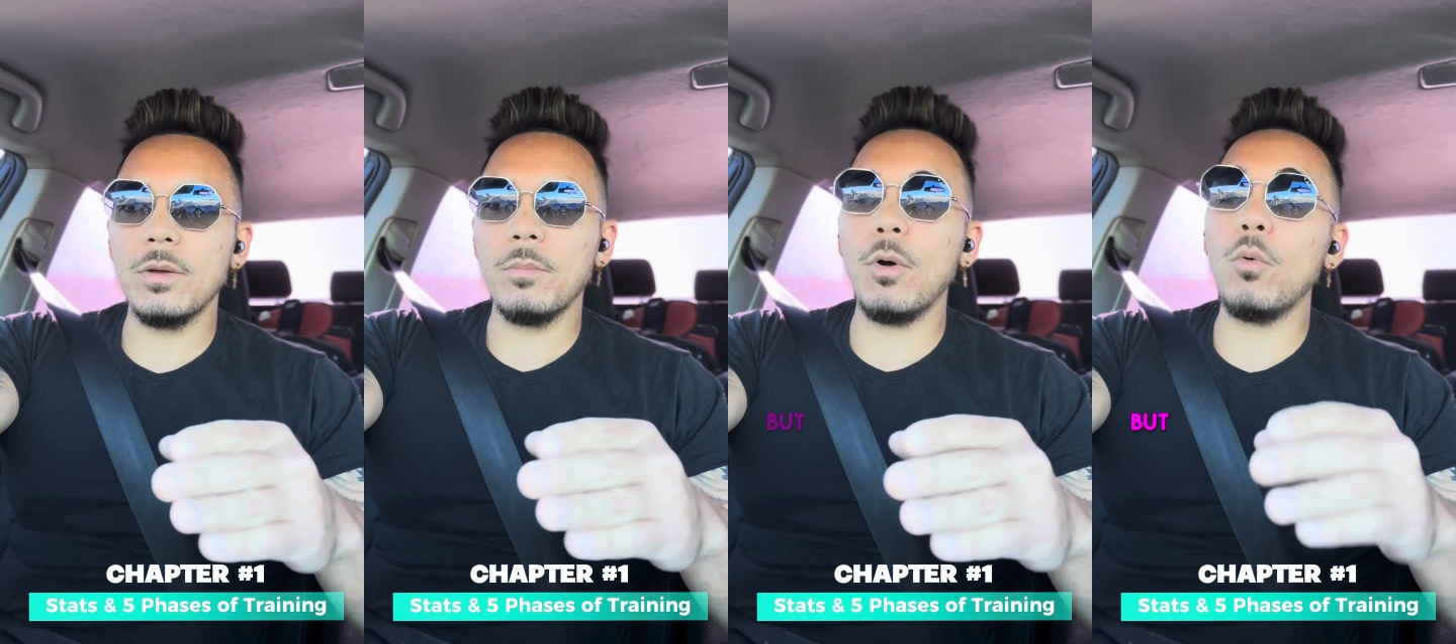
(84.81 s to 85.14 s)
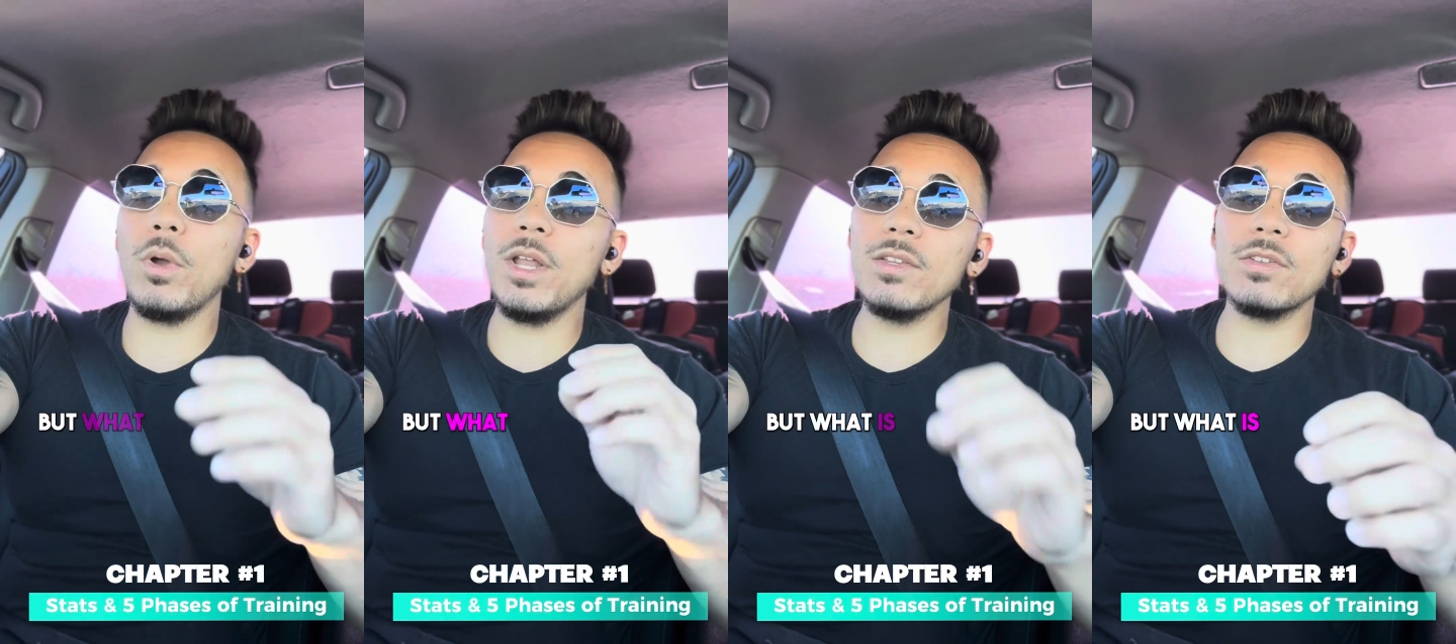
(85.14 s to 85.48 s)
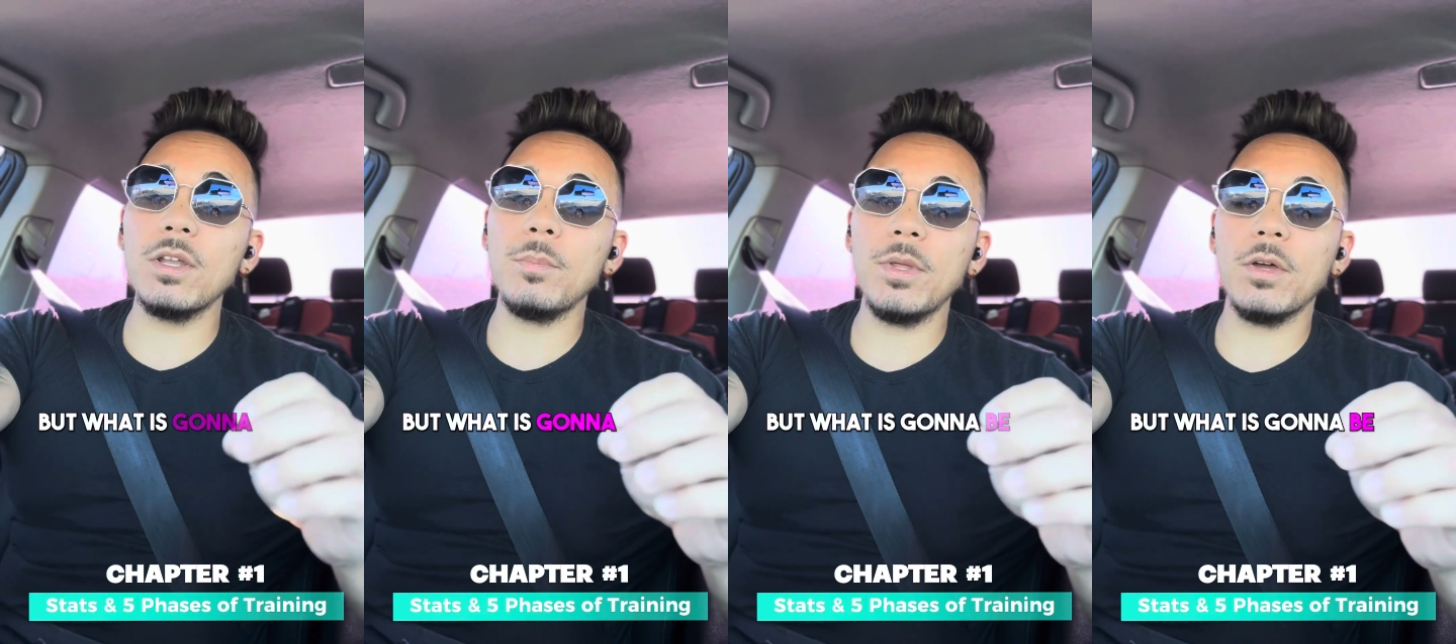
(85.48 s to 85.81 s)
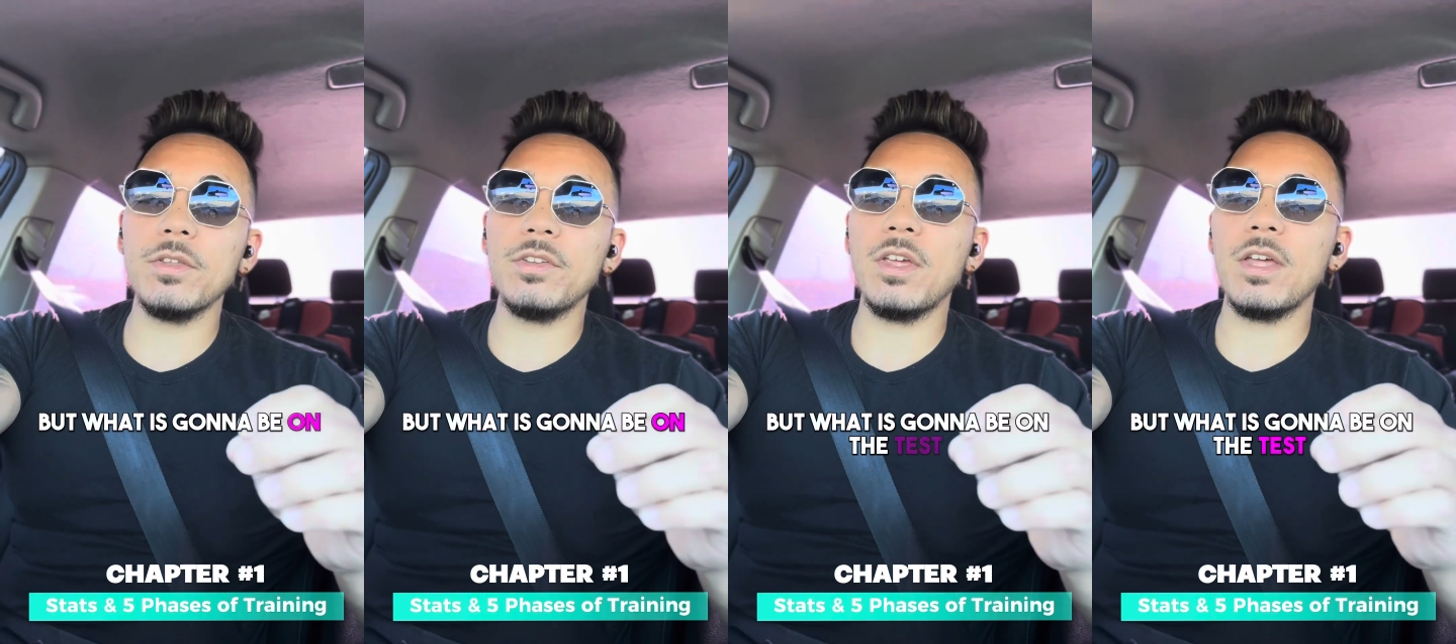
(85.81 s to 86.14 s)
but what is going to be
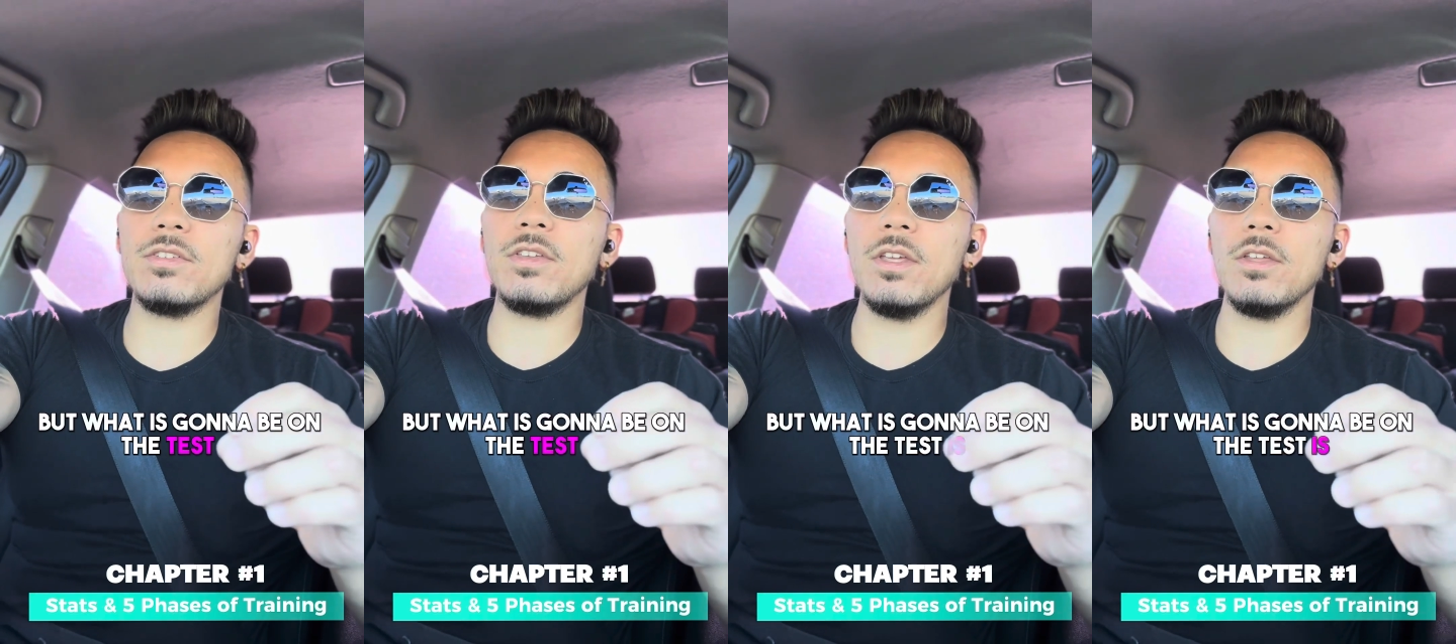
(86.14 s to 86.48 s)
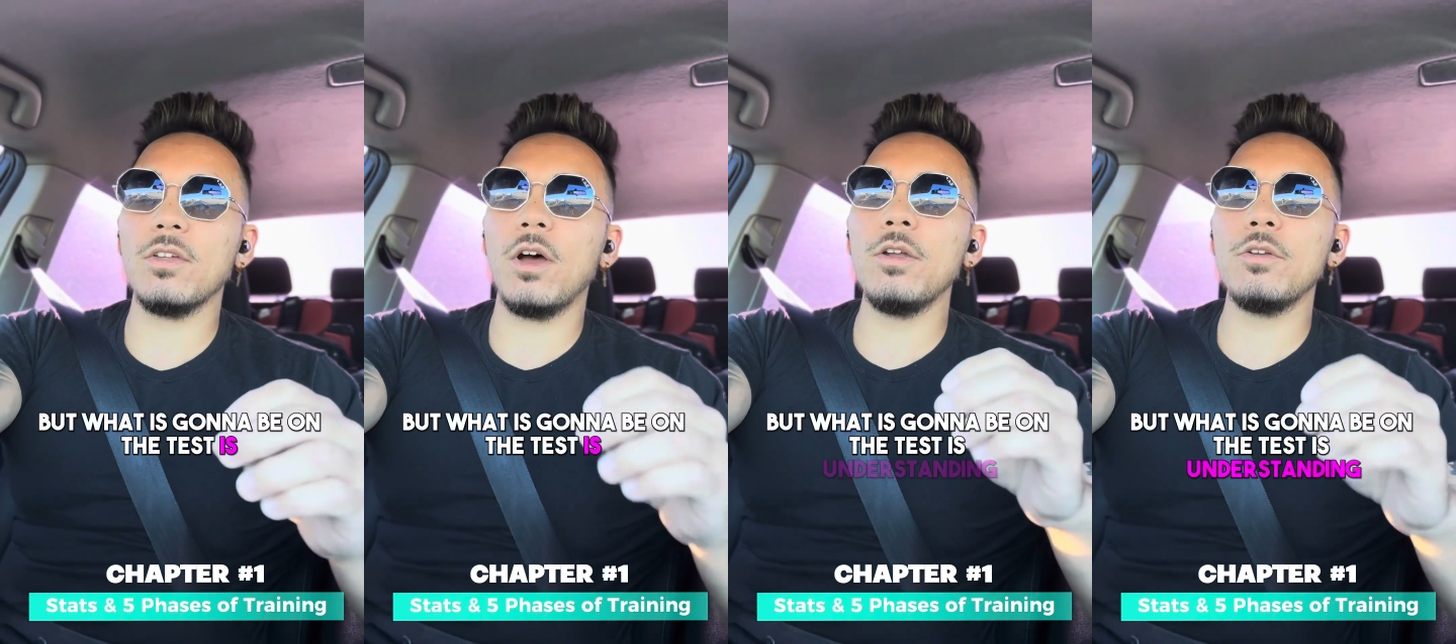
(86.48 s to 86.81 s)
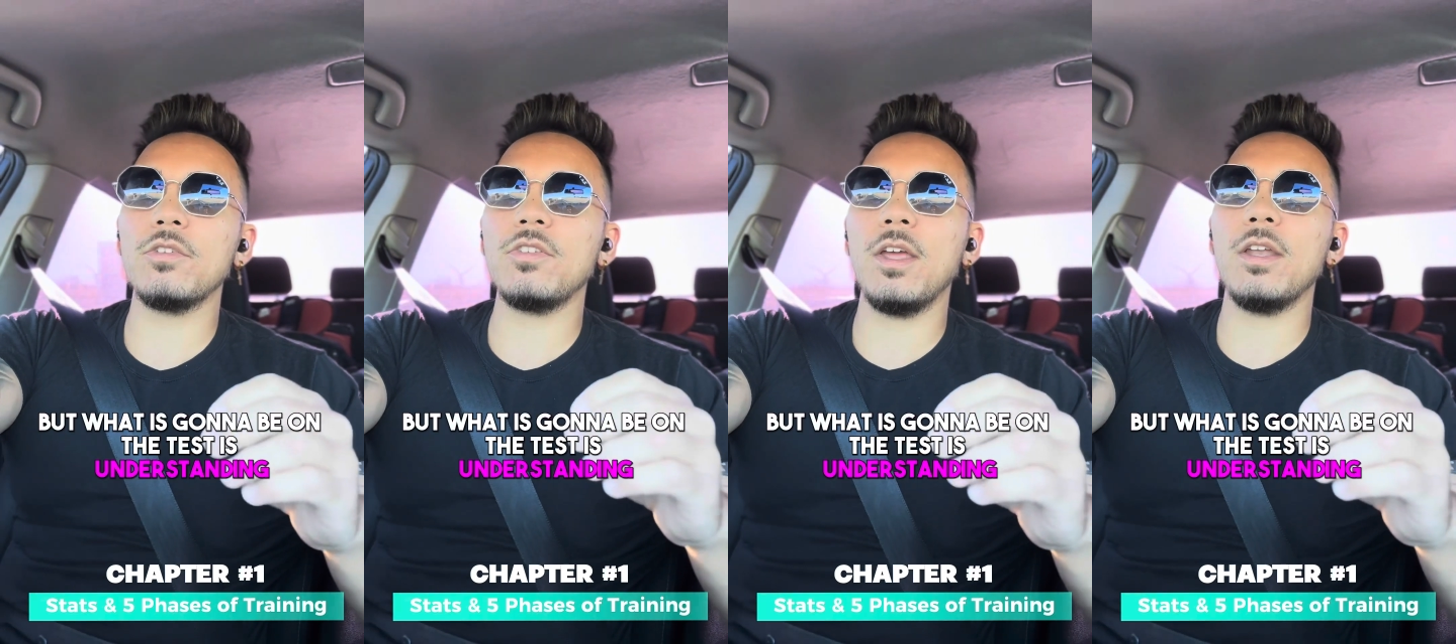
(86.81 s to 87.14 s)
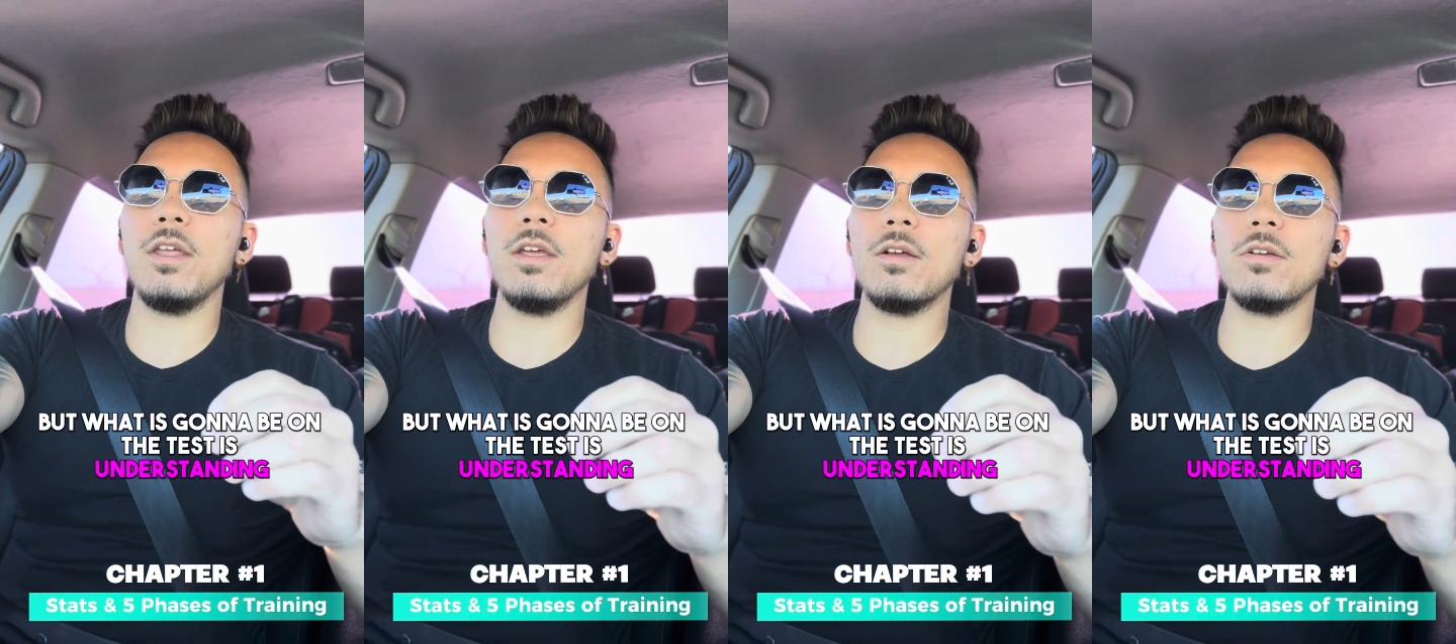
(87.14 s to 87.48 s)
on the test is
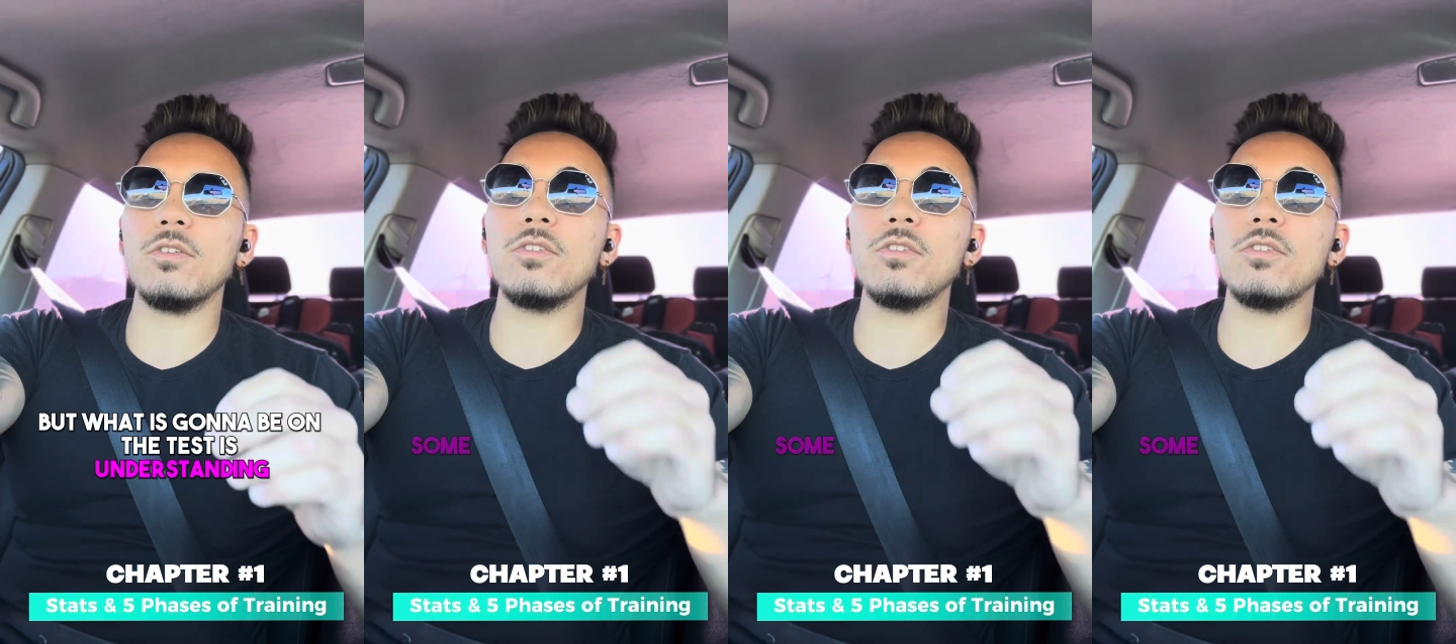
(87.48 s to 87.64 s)
understanding